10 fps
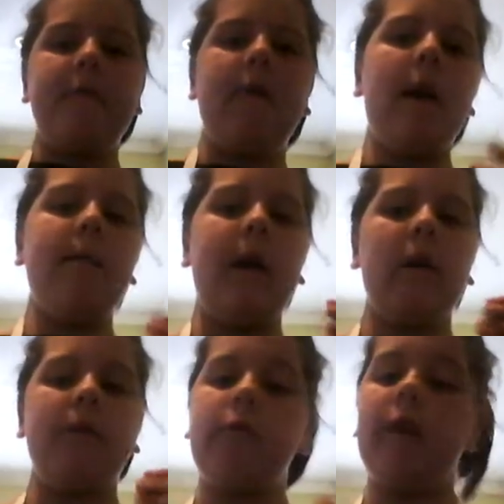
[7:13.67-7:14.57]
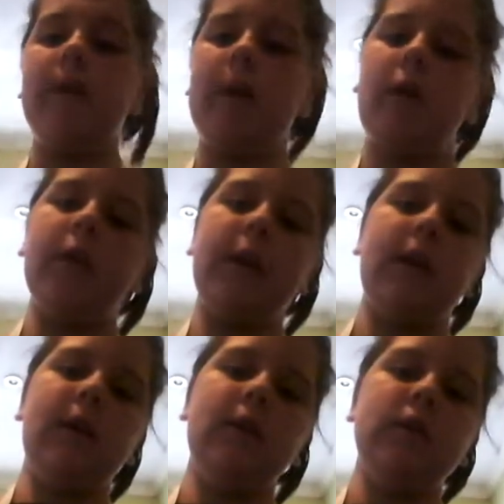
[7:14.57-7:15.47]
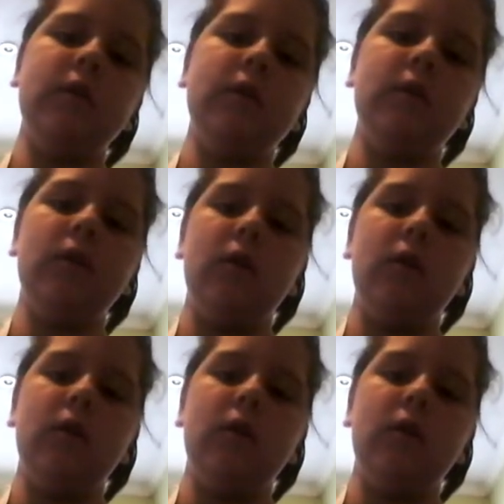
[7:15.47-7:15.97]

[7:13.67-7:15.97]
the right amount of creamy ingredients,